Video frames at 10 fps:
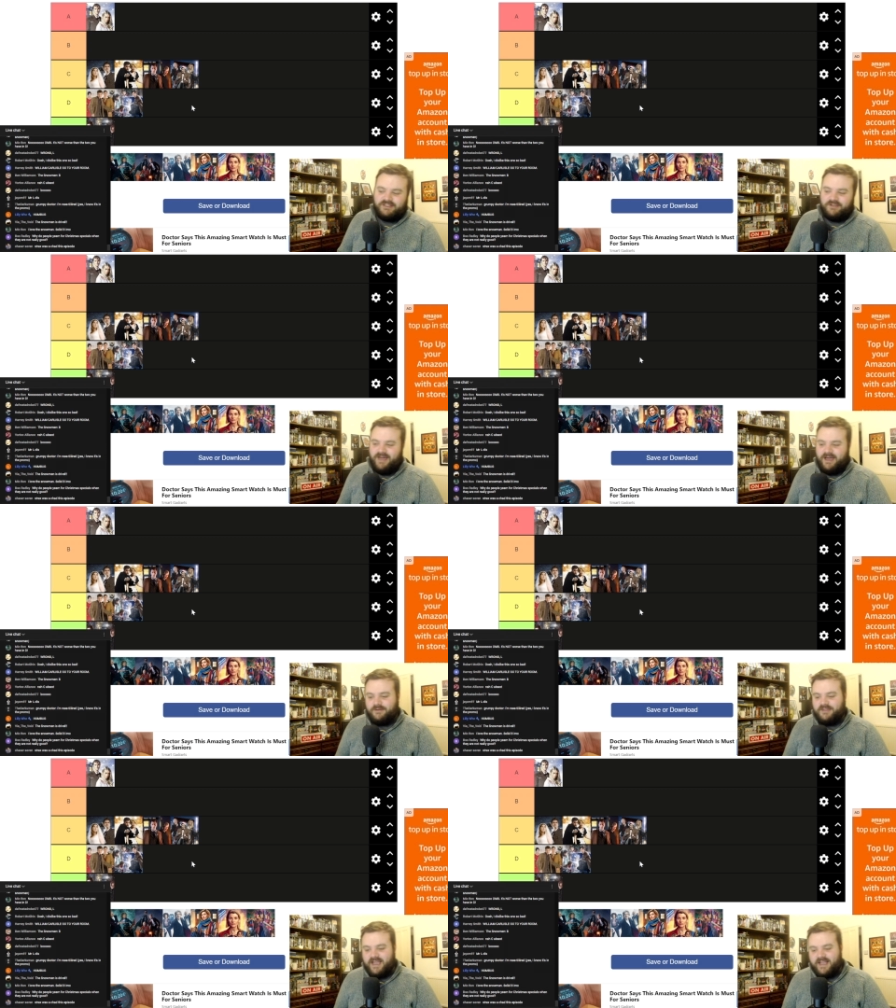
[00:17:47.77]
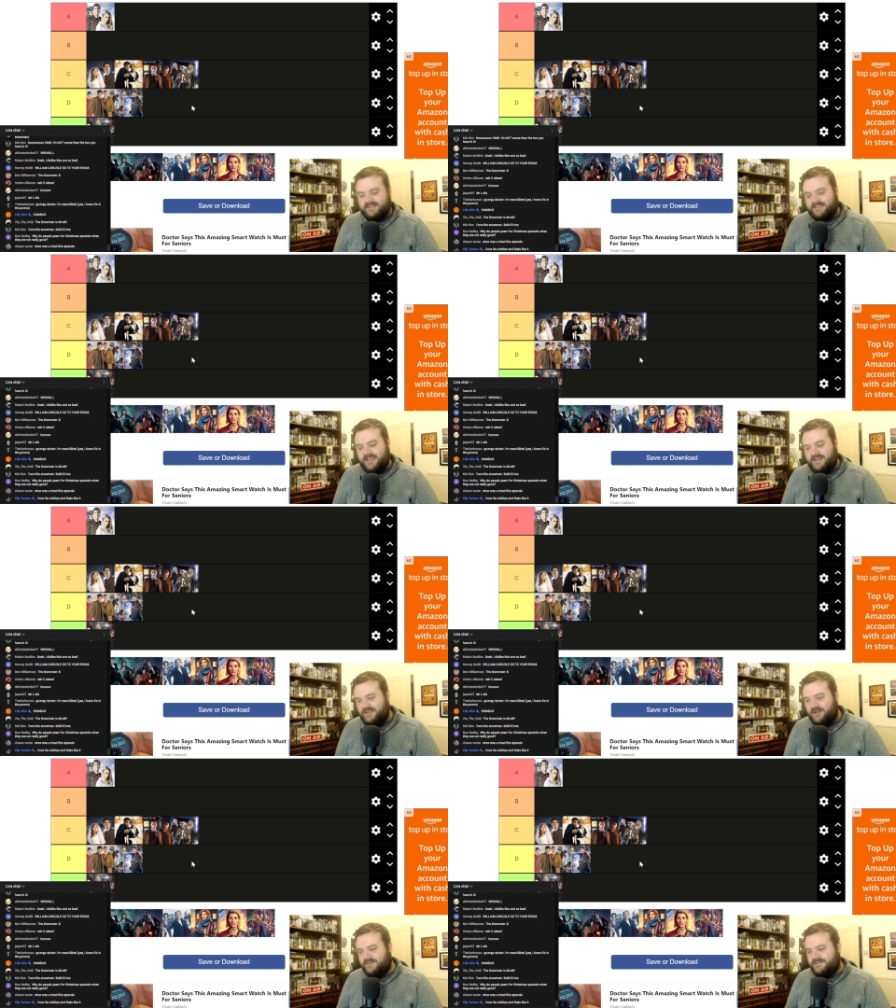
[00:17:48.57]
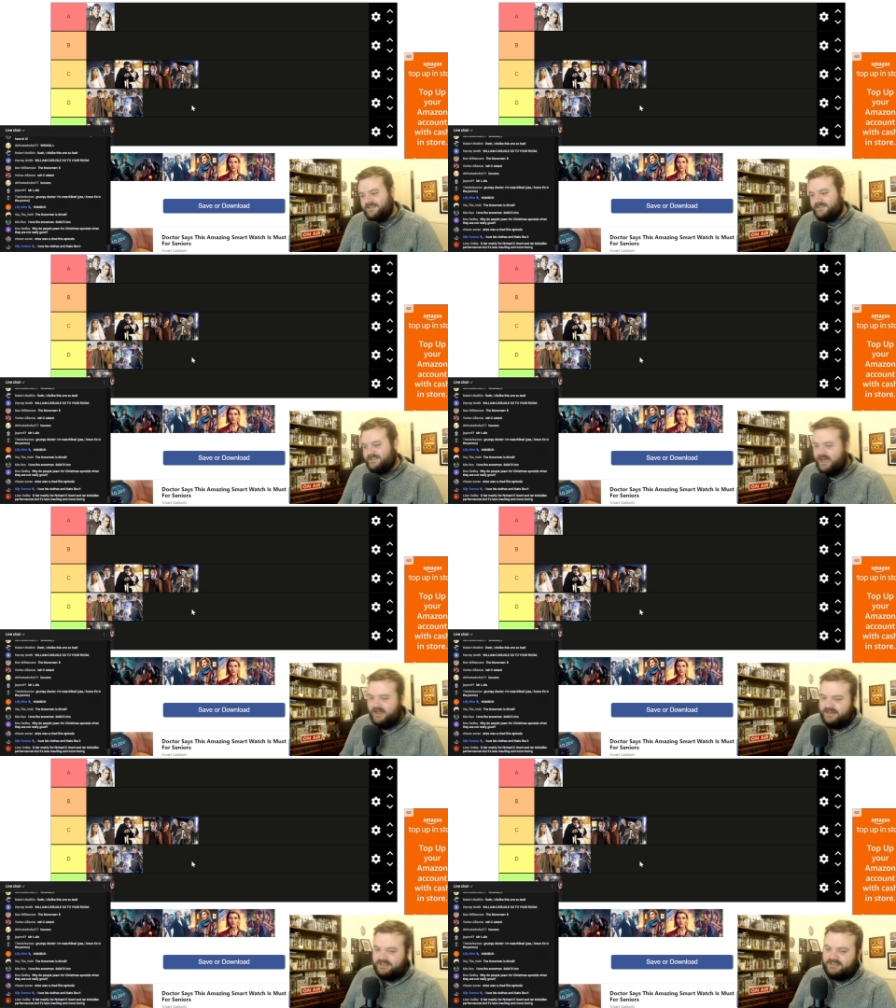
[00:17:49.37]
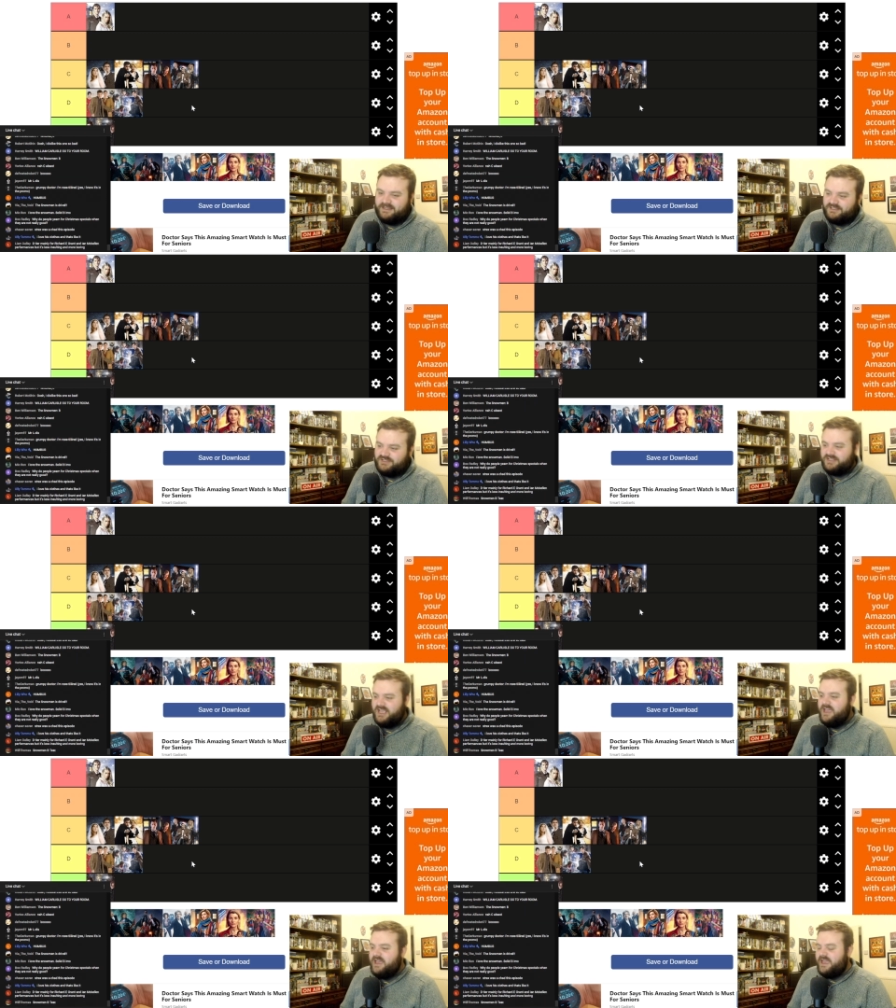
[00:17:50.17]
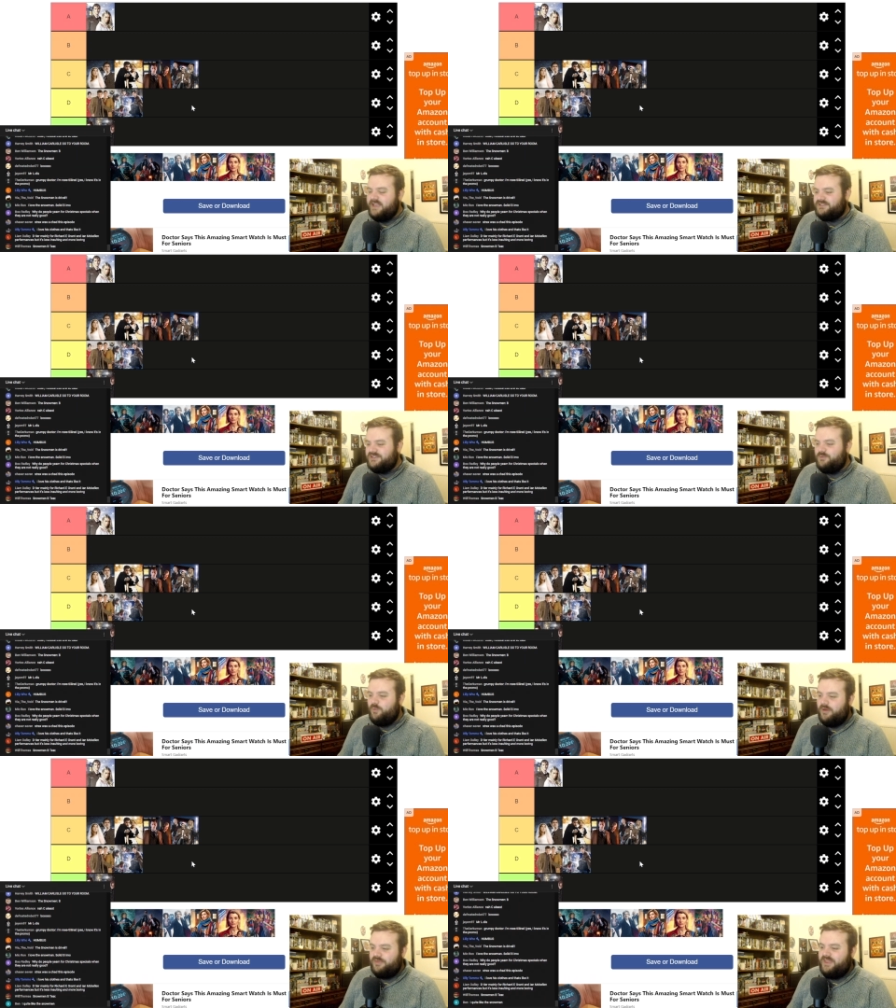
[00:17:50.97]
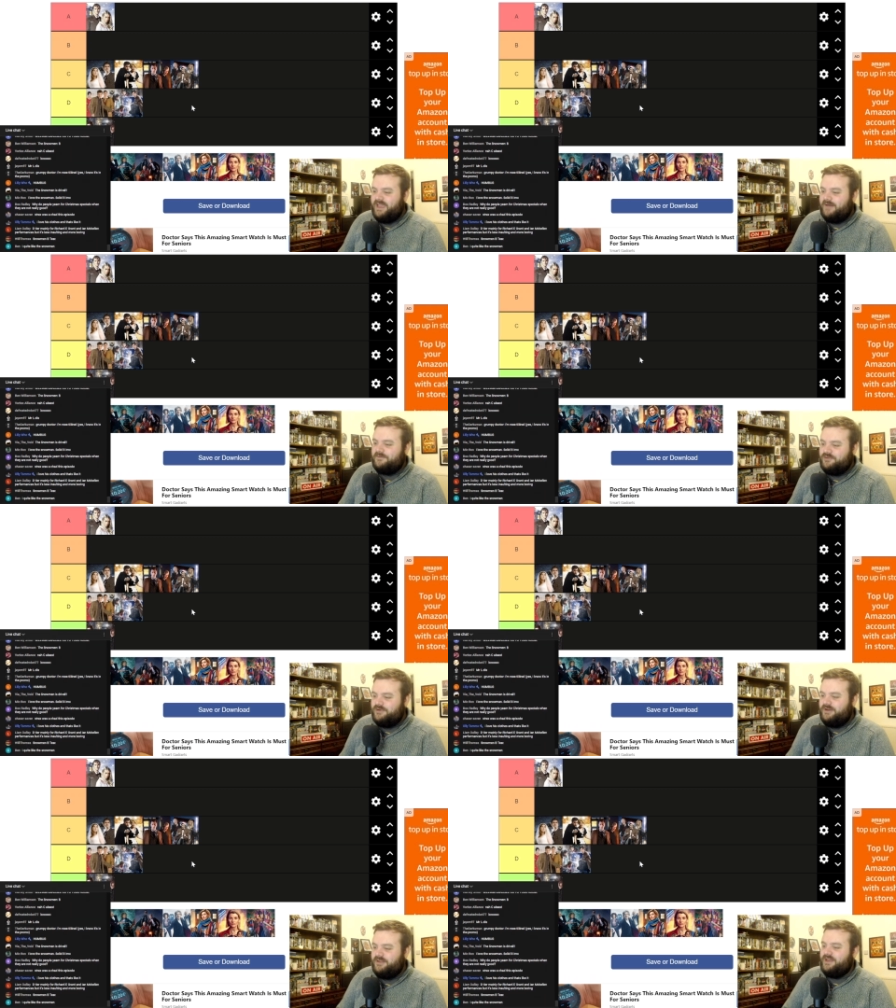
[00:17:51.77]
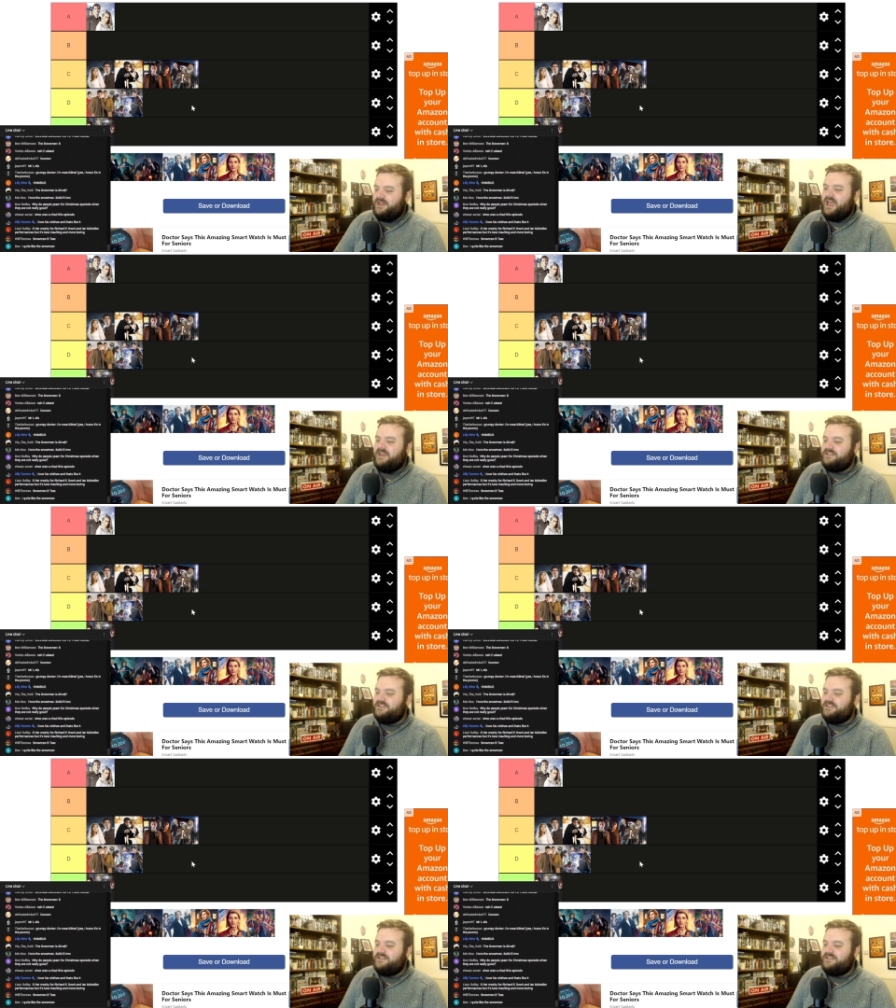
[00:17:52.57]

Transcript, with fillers: somehow the ice lady got to the TARDIS and it's just it's just one thing after another